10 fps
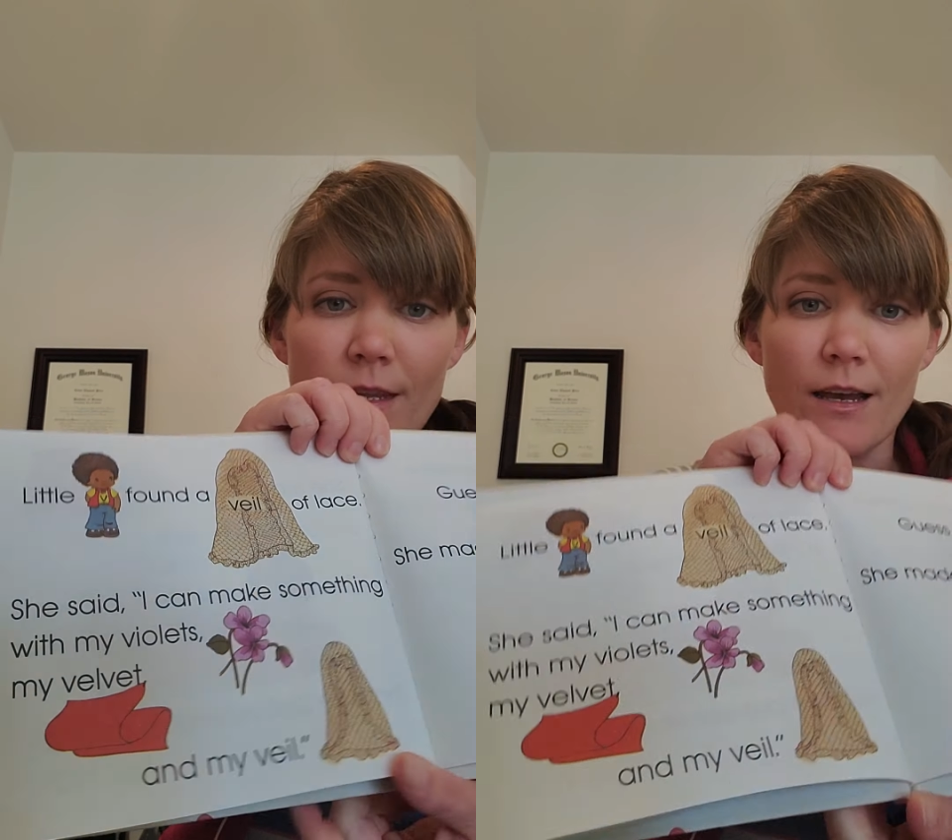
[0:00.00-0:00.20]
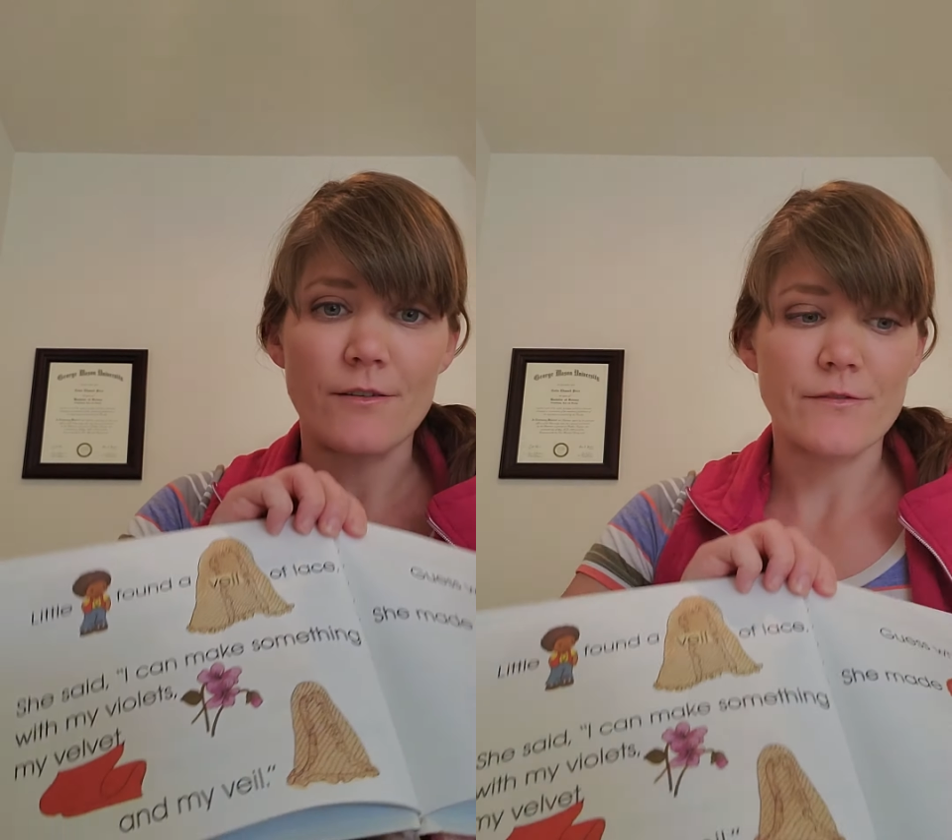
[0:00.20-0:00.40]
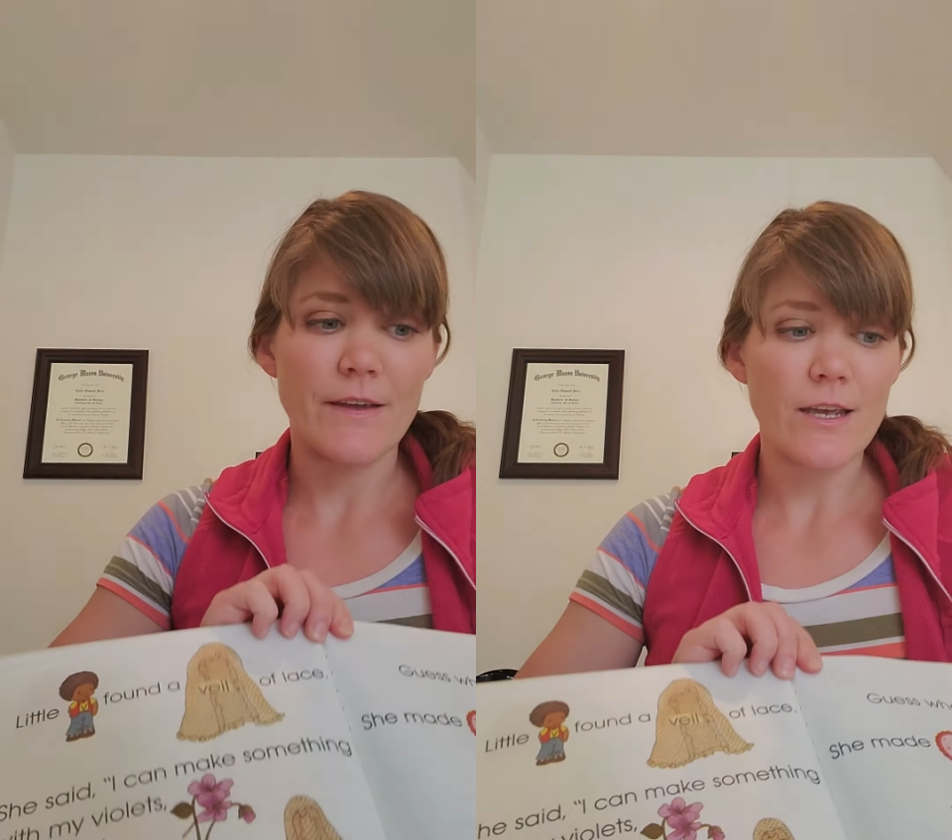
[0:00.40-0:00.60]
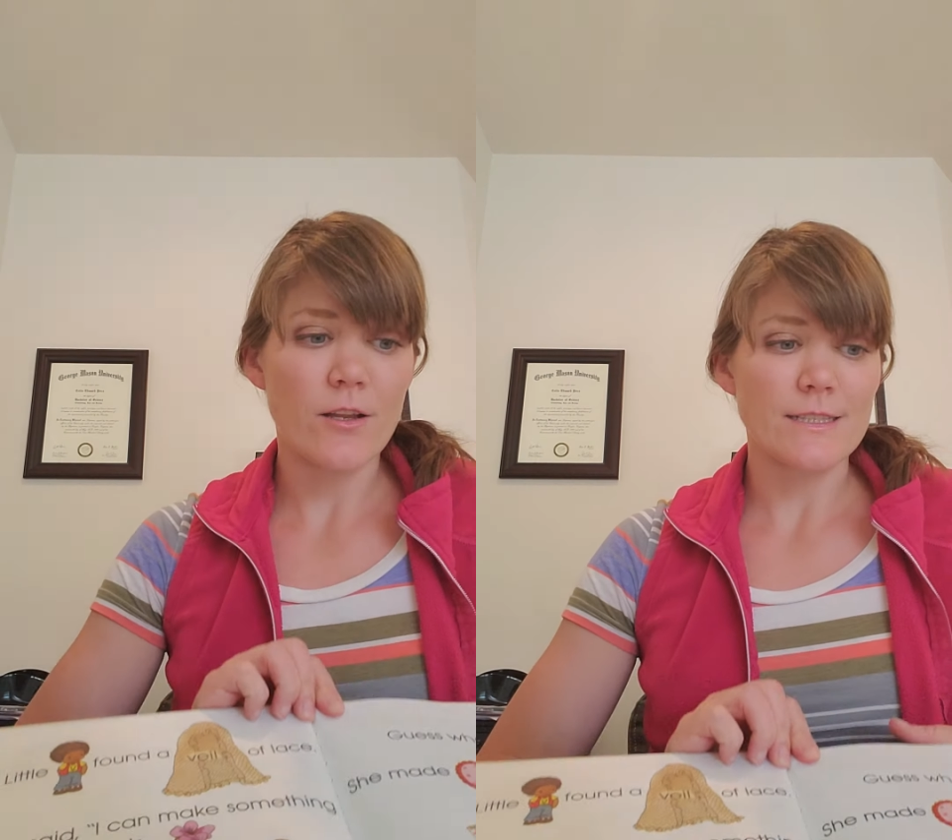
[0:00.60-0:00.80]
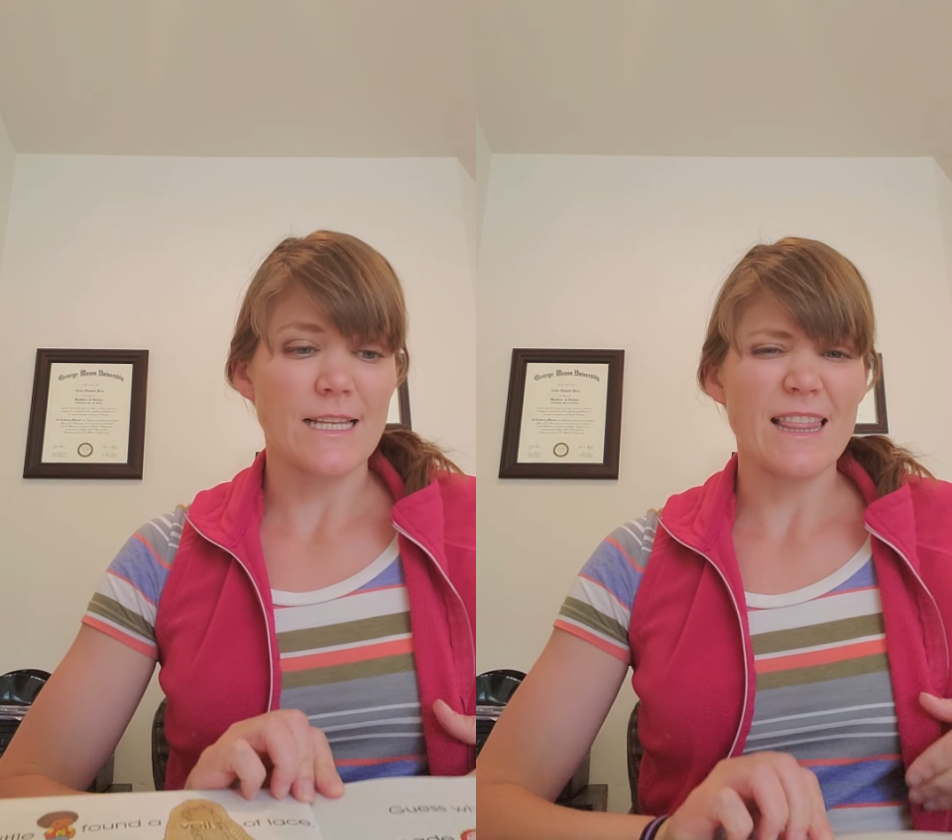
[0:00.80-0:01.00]
A veil
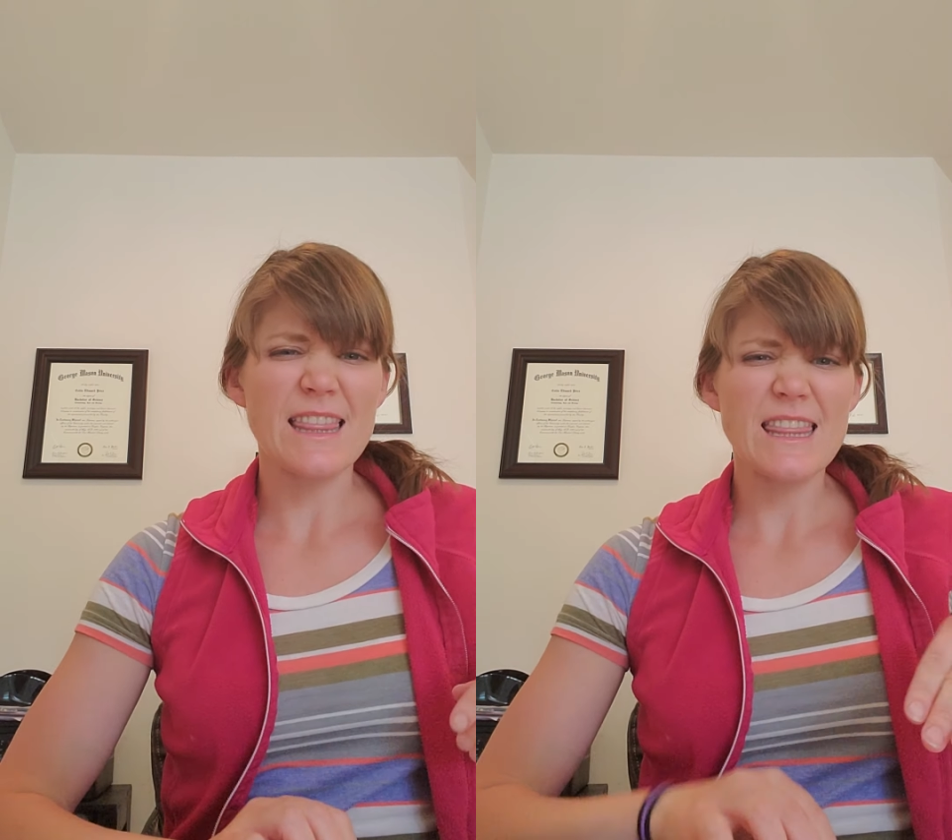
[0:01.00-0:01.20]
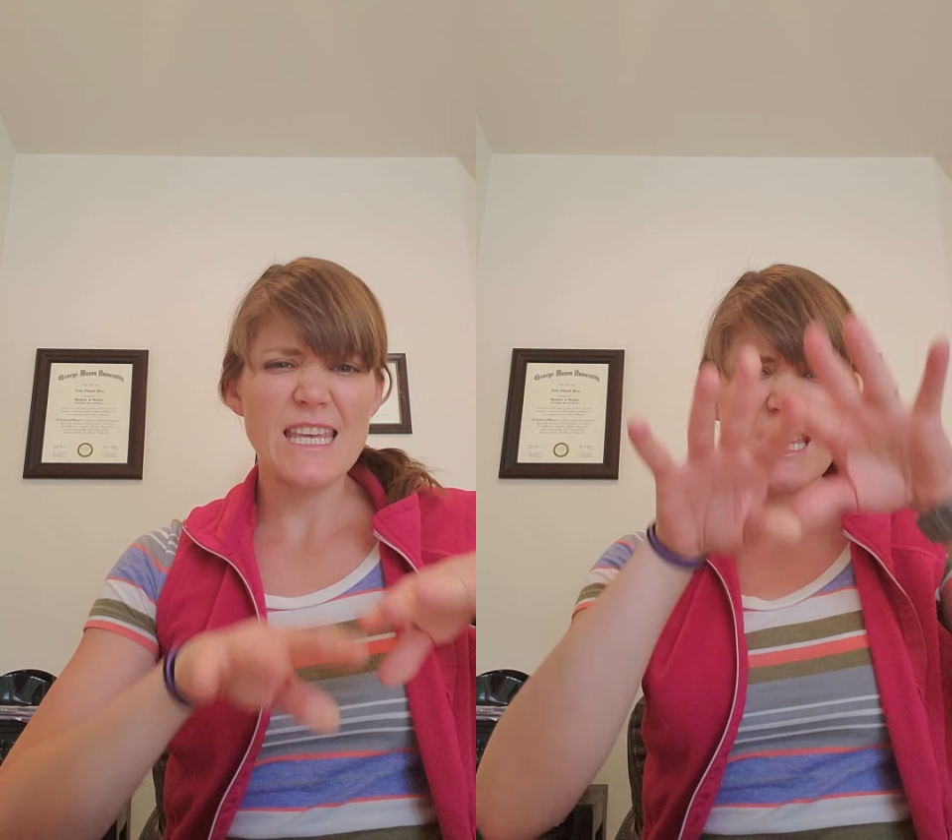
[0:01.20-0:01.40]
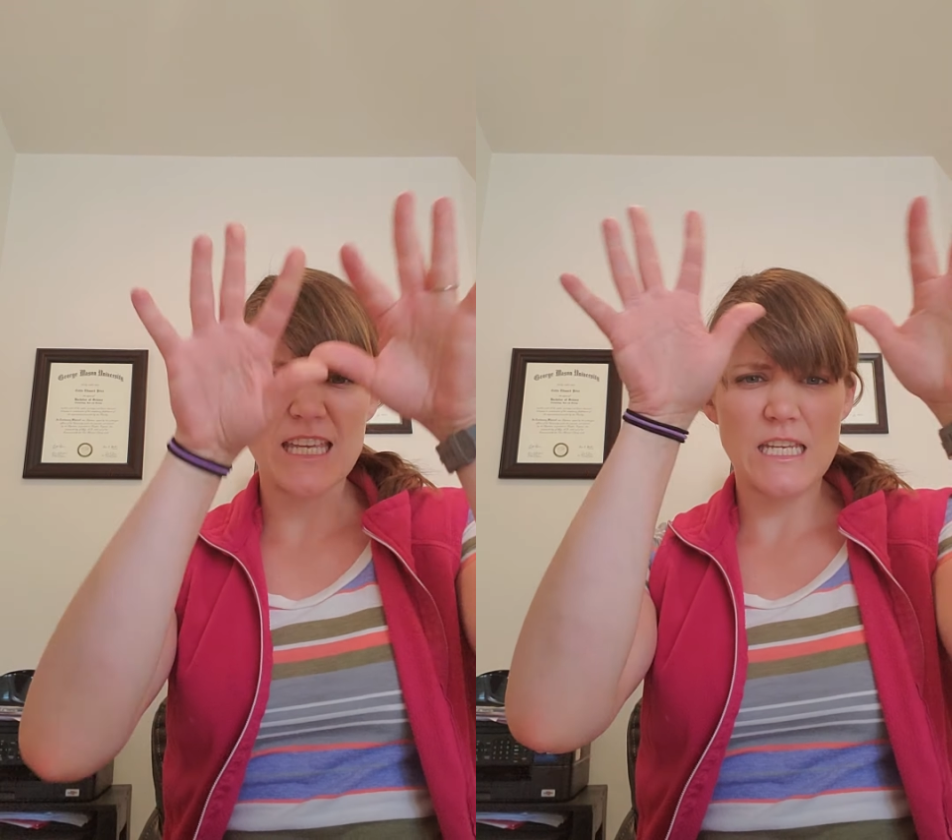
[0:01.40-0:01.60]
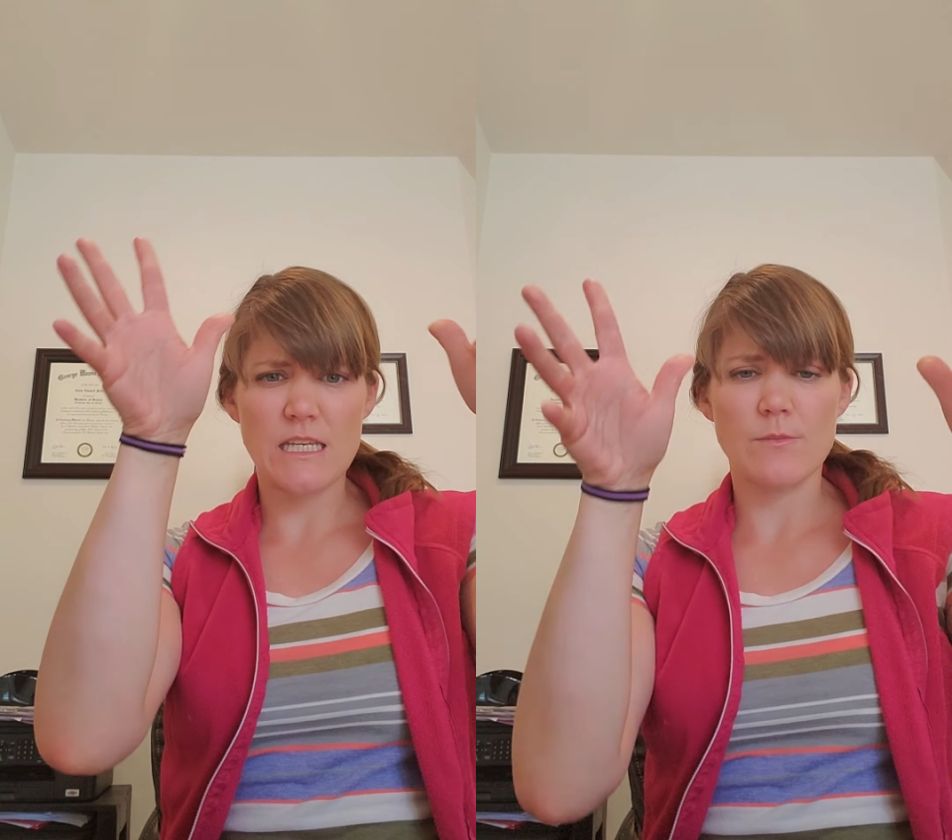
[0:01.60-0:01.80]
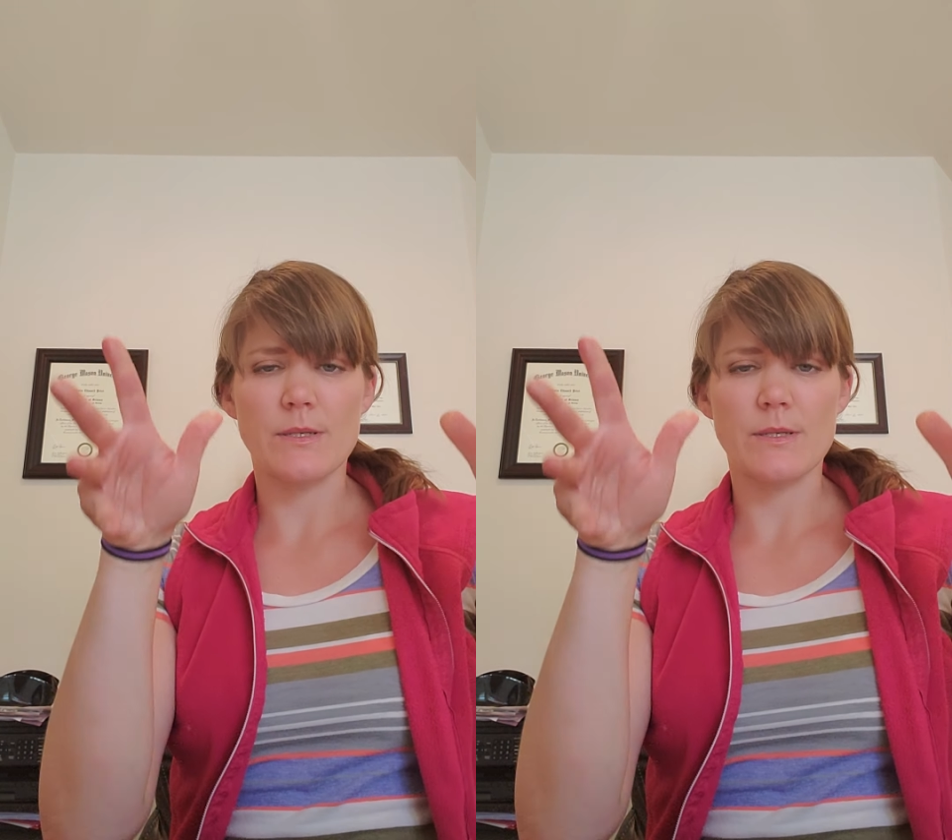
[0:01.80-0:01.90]
is a thin